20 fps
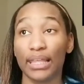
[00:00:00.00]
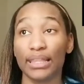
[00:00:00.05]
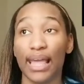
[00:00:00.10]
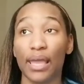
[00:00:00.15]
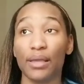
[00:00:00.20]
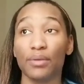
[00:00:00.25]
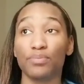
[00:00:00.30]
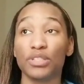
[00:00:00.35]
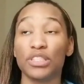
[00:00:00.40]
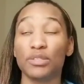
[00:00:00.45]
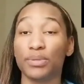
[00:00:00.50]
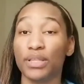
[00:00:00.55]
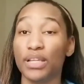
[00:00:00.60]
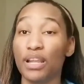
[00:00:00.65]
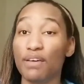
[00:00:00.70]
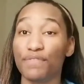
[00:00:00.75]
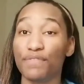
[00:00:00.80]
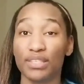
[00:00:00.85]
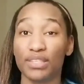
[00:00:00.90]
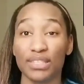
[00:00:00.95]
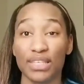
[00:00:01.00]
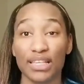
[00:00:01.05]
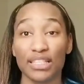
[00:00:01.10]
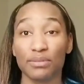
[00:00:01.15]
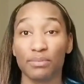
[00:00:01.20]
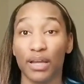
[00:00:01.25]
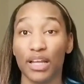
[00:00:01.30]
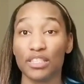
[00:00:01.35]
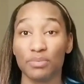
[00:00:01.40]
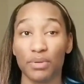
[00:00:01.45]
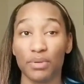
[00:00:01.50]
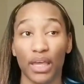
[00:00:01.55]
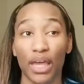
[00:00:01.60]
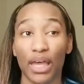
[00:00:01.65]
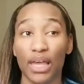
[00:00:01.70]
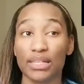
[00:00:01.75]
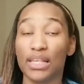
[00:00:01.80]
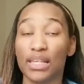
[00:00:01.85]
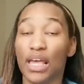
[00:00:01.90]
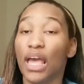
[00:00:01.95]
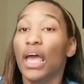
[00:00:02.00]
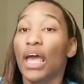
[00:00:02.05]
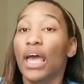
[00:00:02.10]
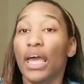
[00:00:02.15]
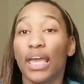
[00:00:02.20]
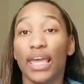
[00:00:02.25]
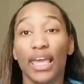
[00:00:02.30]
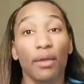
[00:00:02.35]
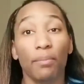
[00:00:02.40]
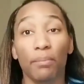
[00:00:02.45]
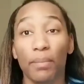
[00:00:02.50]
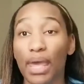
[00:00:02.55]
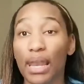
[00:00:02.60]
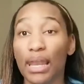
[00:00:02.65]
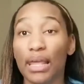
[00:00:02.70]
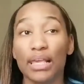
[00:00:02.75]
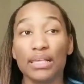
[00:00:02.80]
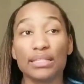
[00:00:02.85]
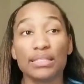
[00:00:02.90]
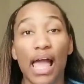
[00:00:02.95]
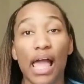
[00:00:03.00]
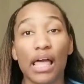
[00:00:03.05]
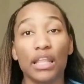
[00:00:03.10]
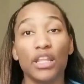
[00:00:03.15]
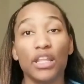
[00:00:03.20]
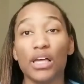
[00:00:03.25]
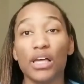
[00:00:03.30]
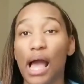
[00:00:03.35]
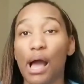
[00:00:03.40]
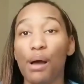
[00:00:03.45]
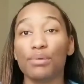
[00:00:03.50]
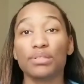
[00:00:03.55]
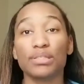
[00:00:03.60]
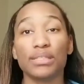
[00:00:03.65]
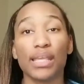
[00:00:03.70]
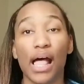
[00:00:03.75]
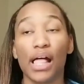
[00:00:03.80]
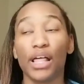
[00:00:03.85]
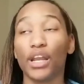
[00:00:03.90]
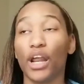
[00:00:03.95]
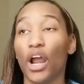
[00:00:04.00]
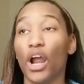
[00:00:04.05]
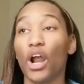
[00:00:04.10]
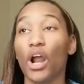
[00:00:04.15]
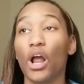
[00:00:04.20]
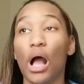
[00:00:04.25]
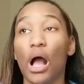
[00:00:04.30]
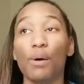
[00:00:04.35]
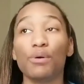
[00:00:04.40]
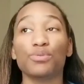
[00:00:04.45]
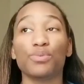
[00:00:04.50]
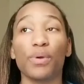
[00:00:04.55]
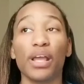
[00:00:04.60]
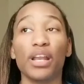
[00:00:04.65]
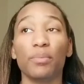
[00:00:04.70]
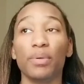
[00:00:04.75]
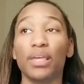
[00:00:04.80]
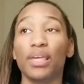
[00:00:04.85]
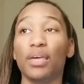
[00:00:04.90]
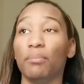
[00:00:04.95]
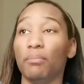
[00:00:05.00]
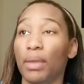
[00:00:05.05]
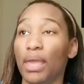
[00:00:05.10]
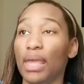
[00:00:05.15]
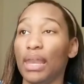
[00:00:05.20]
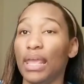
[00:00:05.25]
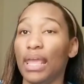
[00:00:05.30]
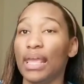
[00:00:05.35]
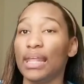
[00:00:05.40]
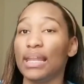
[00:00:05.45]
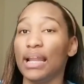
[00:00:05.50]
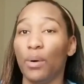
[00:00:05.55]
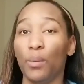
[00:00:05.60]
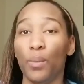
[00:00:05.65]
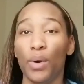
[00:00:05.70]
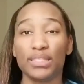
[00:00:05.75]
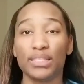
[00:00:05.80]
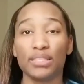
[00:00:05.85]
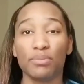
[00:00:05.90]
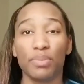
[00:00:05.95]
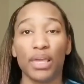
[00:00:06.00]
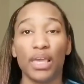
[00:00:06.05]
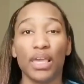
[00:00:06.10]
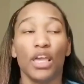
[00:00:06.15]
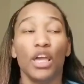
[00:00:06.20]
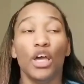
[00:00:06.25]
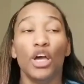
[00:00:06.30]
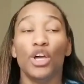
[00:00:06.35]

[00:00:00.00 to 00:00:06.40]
They split up for six months because he admitted, he's like, Look, I was telling her I was ready to be committed and I wanted to be,